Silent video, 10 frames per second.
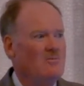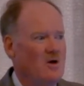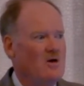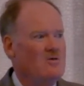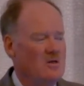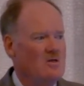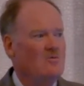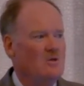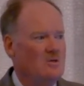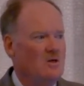process that
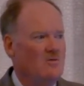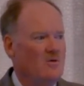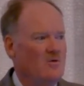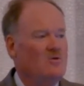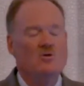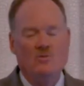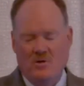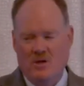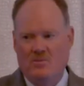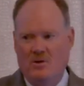will deliver to
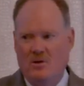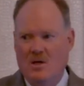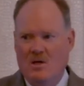people